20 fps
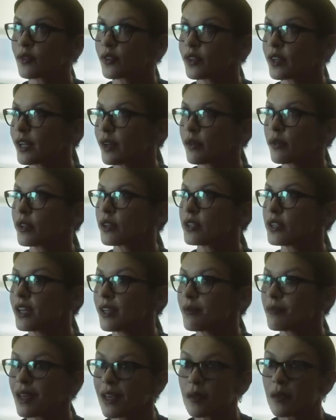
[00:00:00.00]
of what their
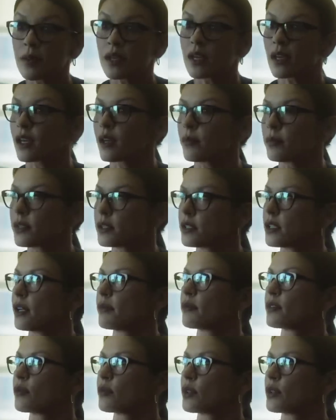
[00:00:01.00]
patients do, and he
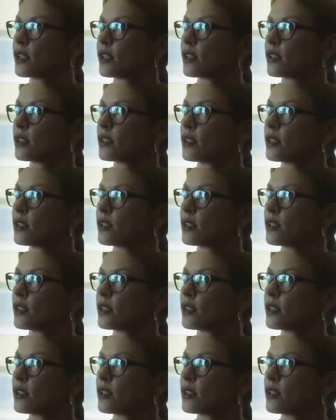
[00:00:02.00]
shouldn't worry.